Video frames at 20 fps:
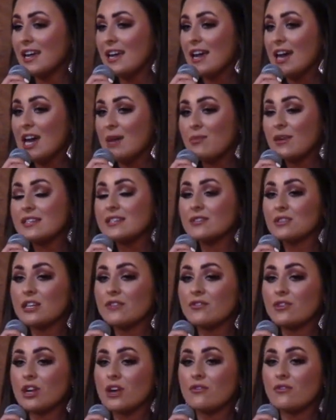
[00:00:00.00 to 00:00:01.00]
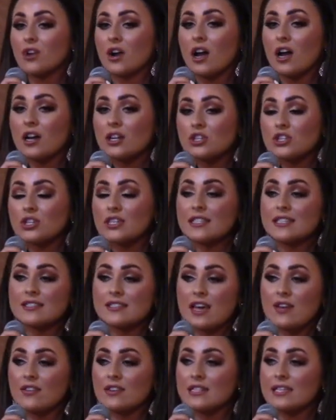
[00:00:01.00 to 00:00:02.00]
And we delivered over 170
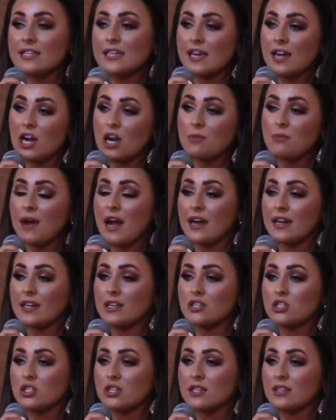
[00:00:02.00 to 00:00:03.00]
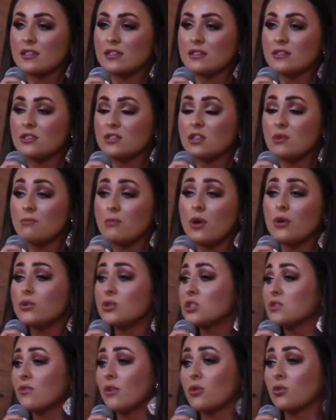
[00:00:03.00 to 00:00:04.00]
care packages to the
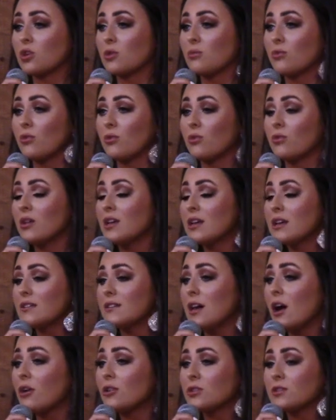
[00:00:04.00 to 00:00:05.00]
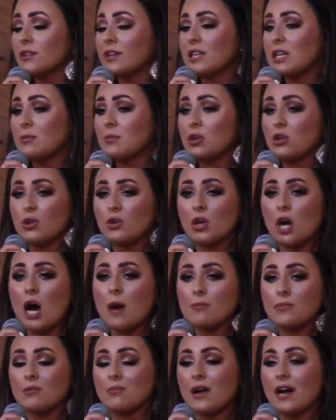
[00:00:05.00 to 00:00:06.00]
most vulnerable, the elderly and
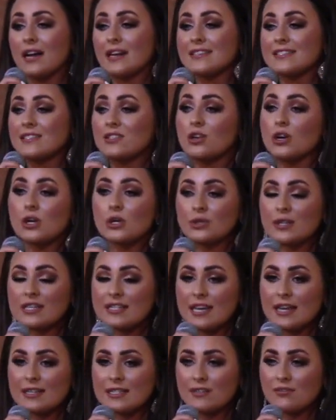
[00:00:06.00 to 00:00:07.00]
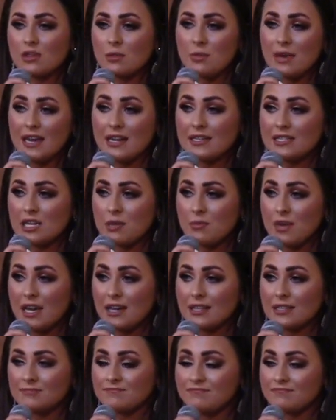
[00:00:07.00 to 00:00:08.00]
immunocompromised in the early days of the pandemic.